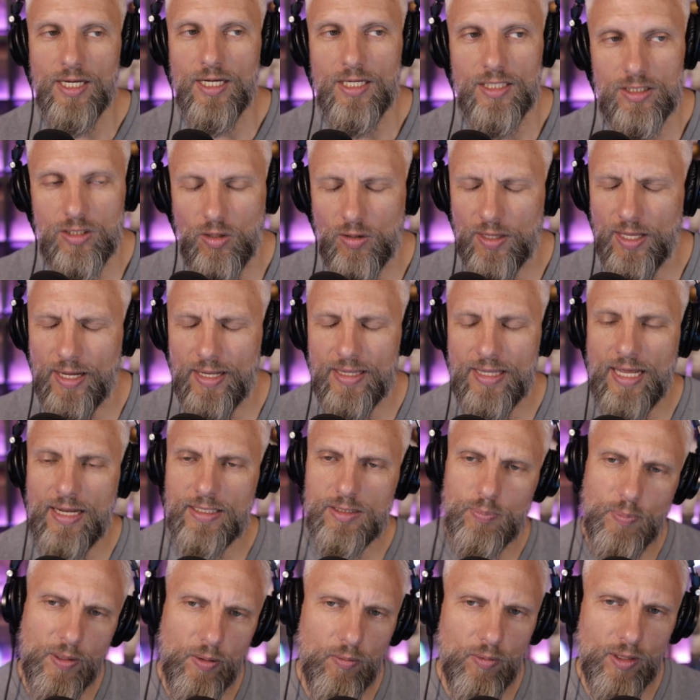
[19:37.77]
So that,
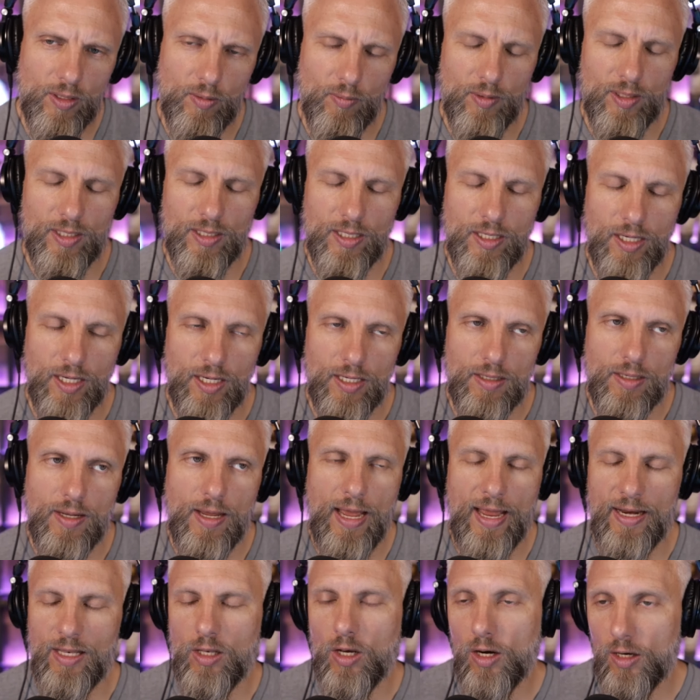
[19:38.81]
that's been really, really good.
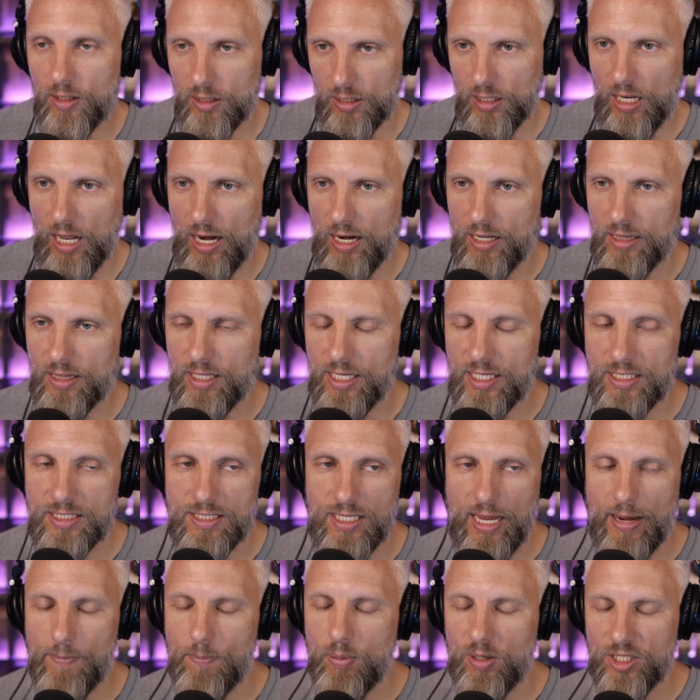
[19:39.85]
I learned a lot on this.
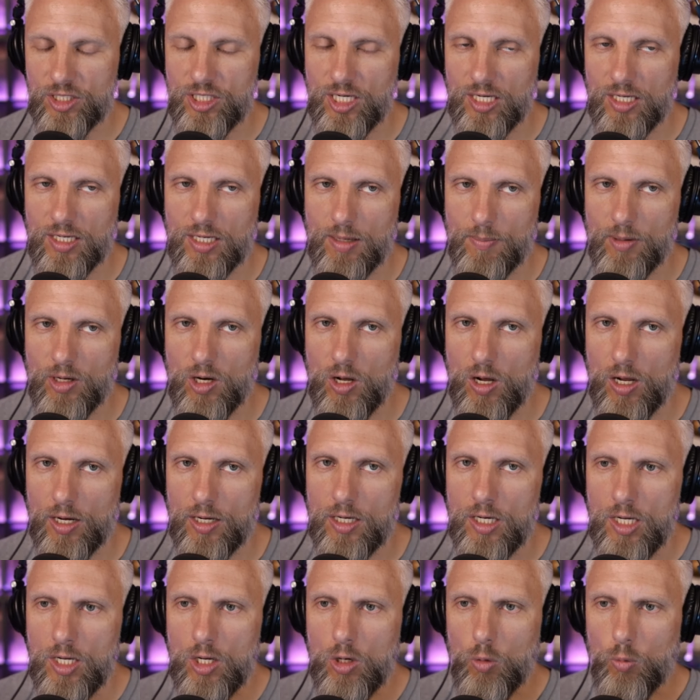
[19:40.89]
I appreciate you coming on.
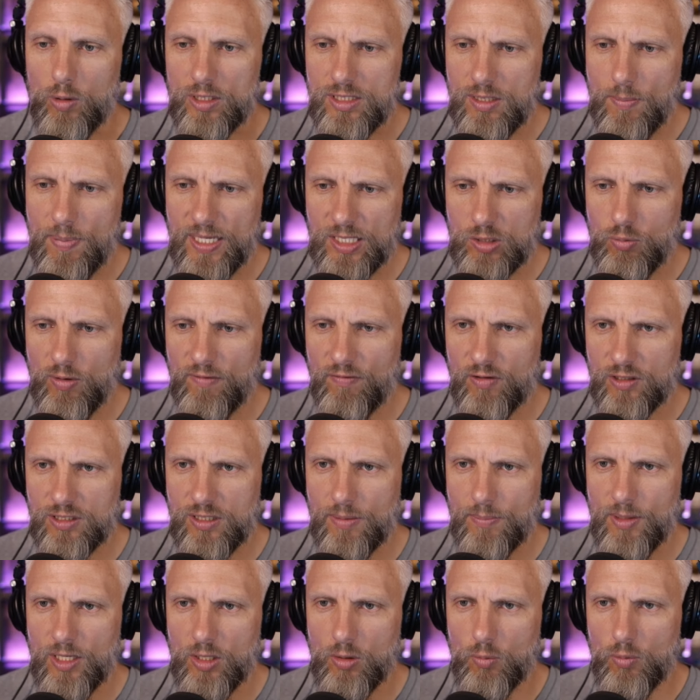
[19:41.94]
What's the best way for
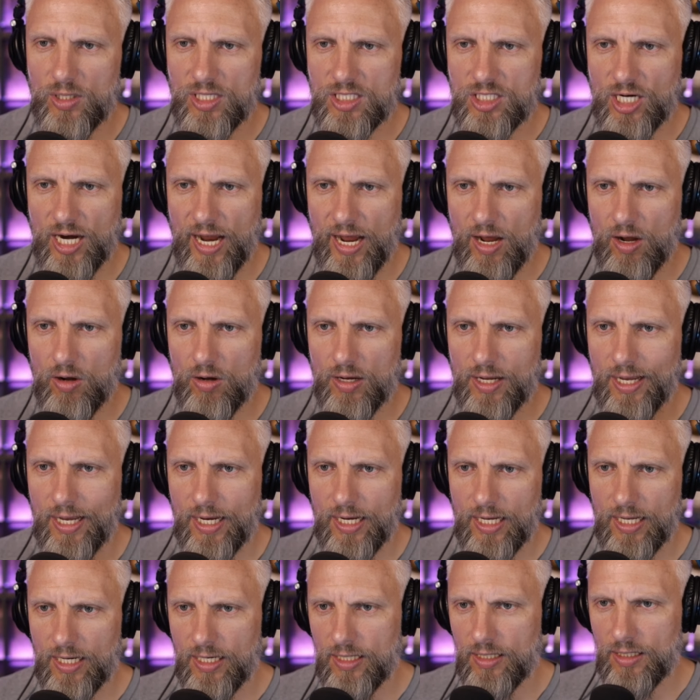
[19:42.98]
somebody to reach out and
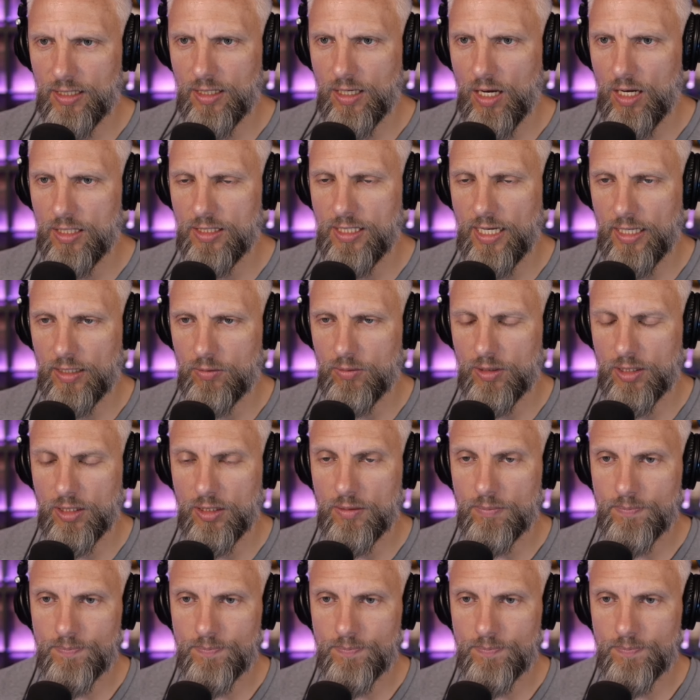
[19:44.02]
get in contact with you?